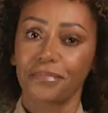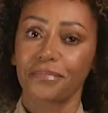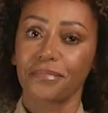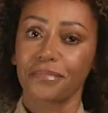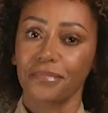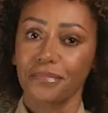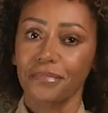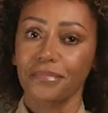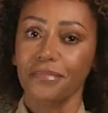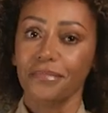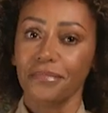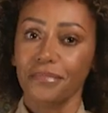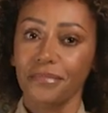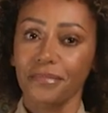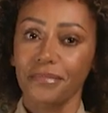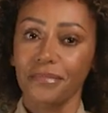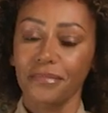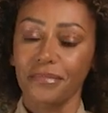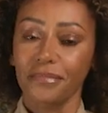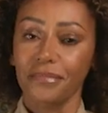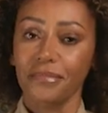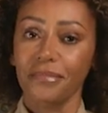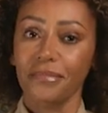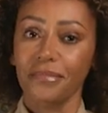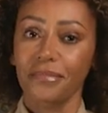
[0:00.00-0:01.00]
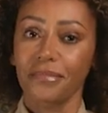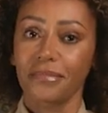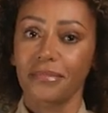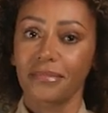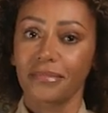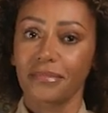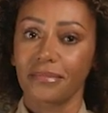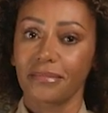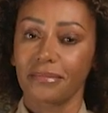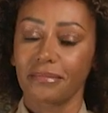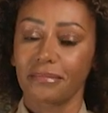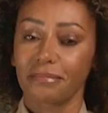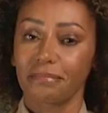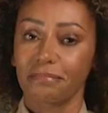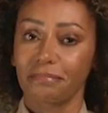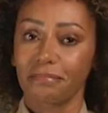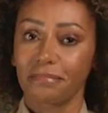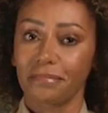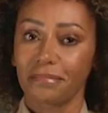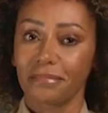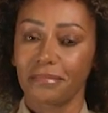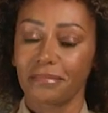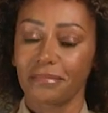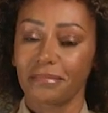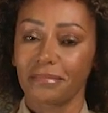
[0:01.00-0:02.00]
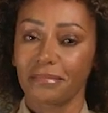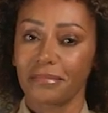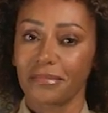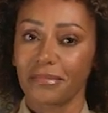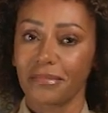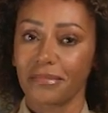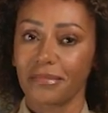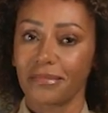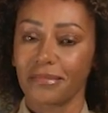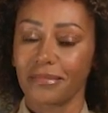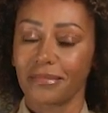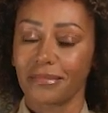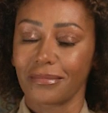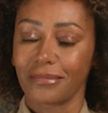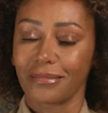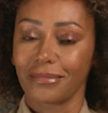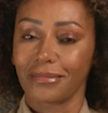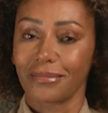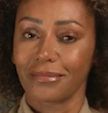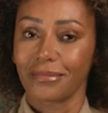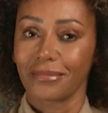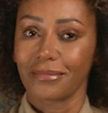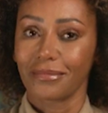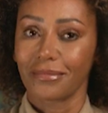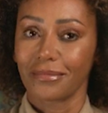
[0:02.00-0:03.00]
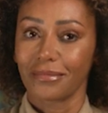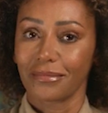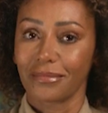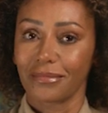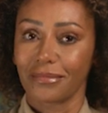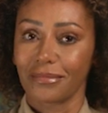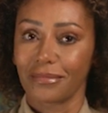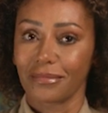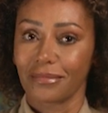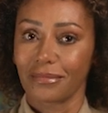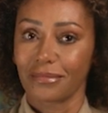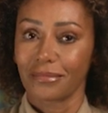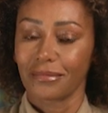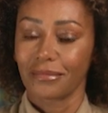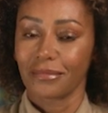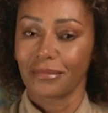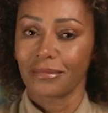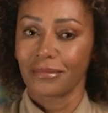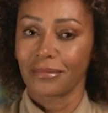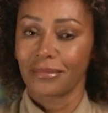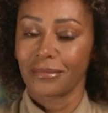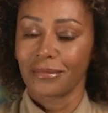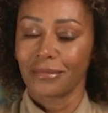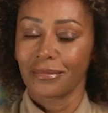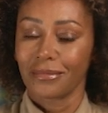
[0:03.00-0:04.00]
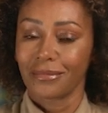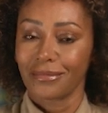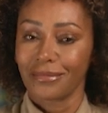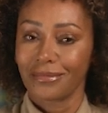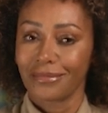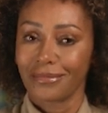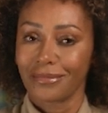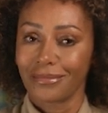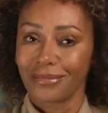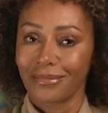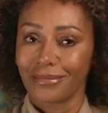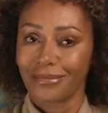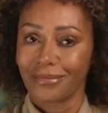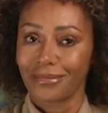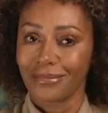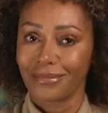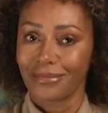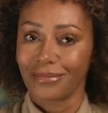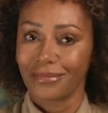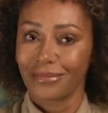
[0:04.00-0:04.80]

The person shown says nothing.